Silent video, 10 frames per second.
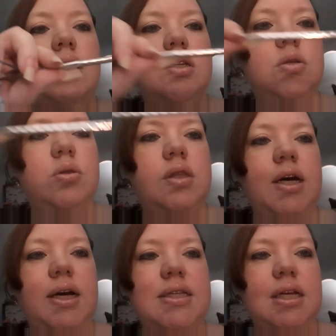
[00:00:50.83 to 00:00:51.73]
So like
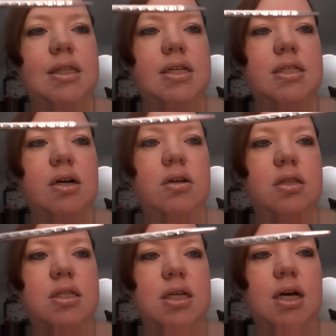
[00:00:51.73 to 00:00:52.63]
I said, these are the
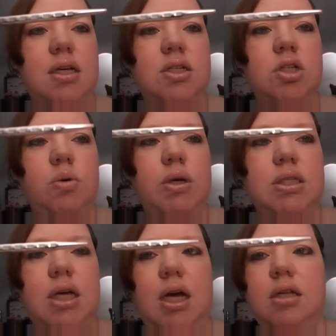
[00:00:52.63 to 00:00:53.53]
size US
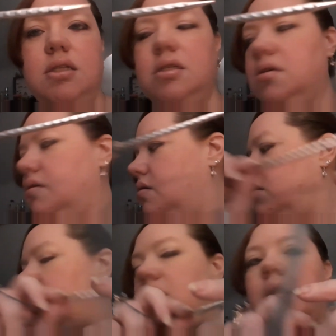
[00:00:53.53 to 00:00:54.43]
8s.
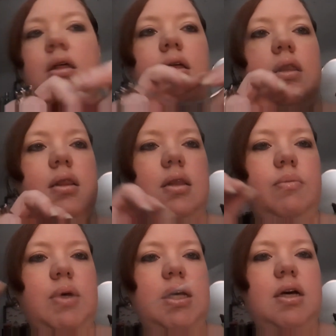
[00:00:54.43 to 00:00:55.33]
Let
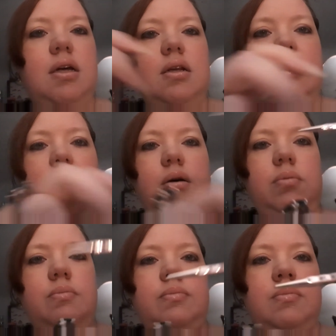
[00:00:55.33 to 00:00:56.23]
me get, I
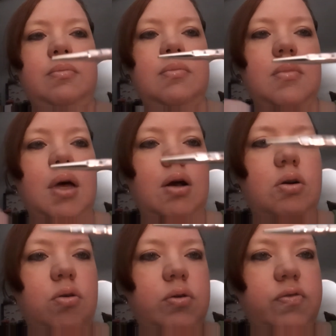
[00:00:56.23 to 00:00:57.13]
don't
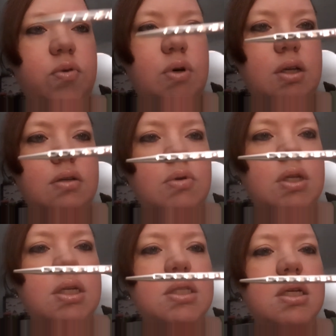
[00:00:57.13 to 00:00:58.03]
know if you can
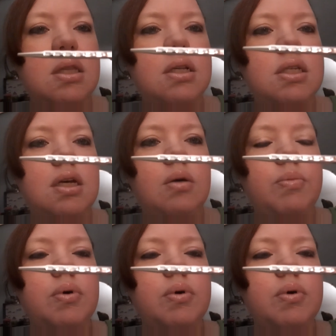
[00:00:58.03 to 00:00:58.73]
really see the tip.